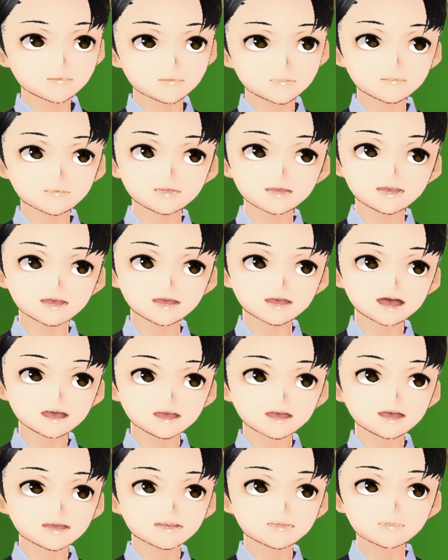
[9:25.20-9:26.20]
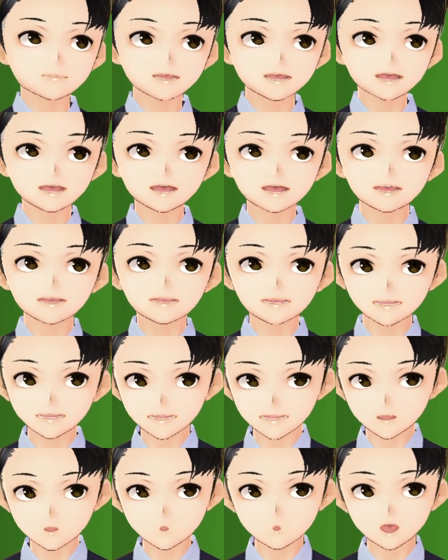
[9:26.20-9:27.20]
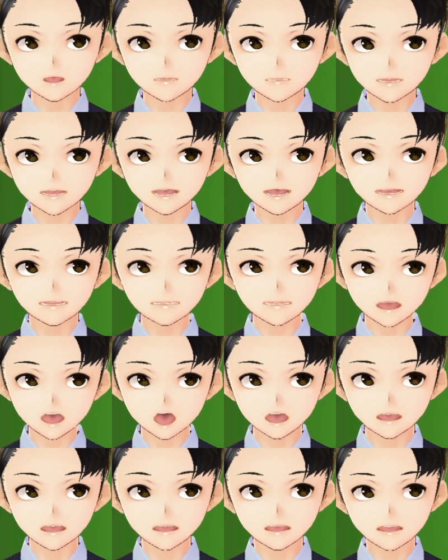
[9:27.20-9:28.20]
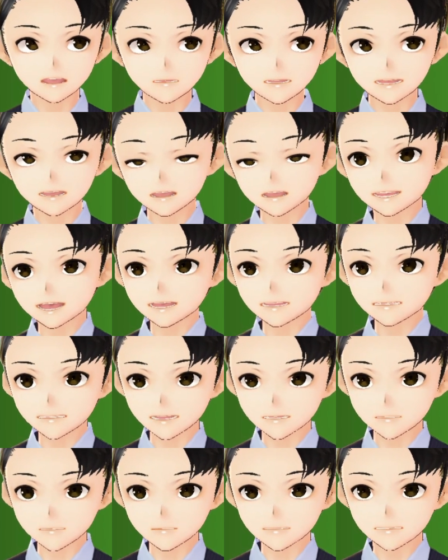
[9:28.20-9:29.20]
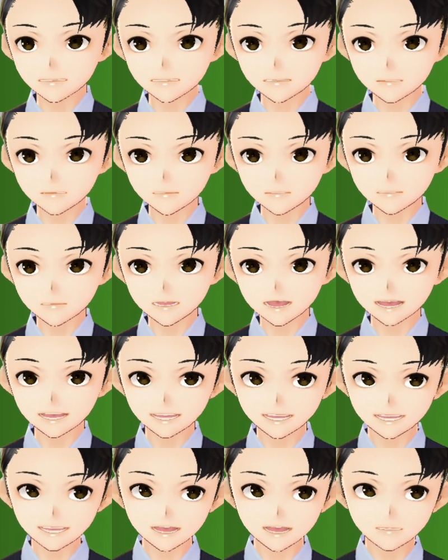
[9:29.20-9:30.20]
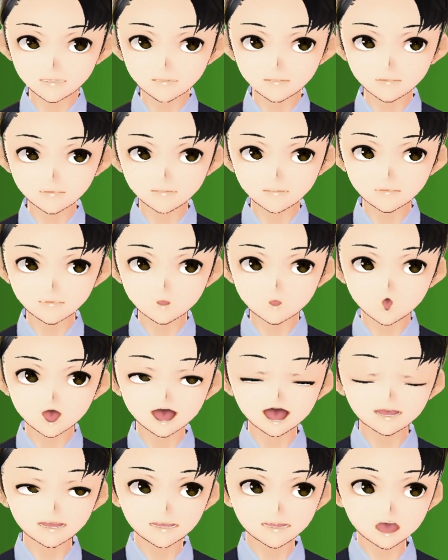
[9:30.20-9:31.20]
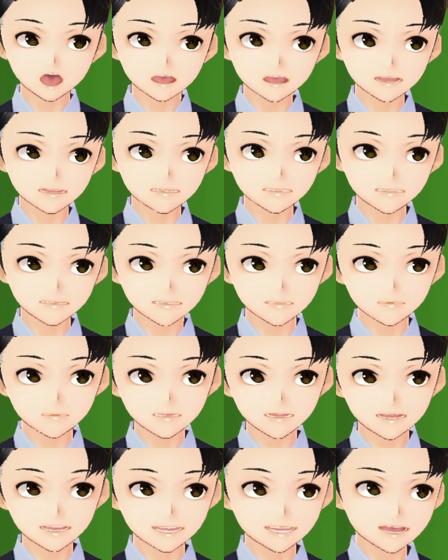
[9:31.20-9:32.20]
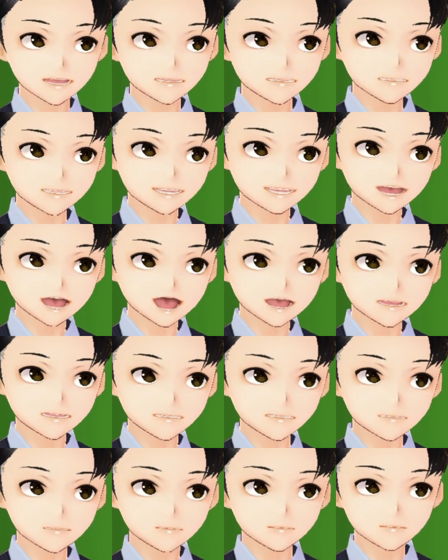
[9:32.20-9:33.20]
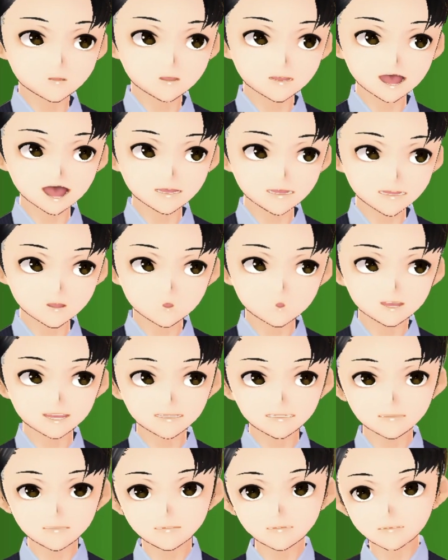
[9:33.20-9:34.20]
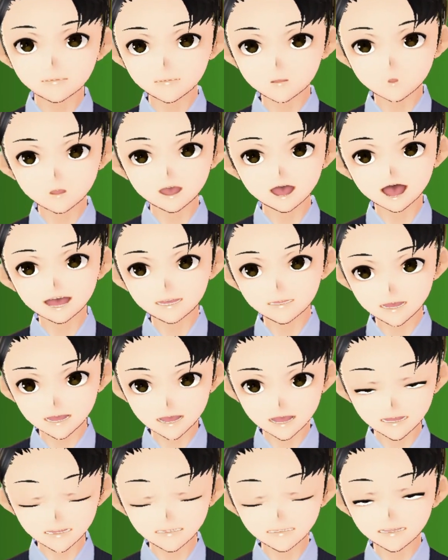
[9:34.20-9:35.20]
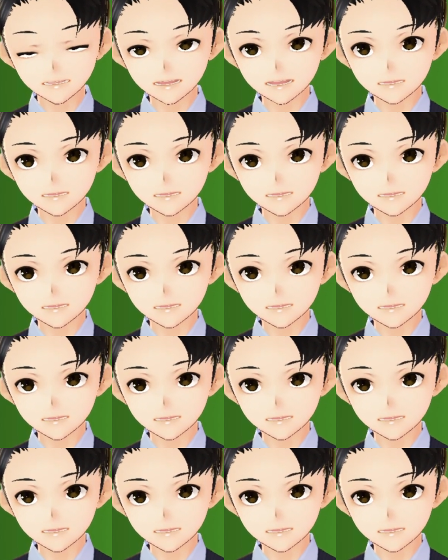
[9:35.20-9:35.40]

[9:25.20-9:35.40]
In a grid, you can move in 4 directions, okay? Up north, down south, left west, right east.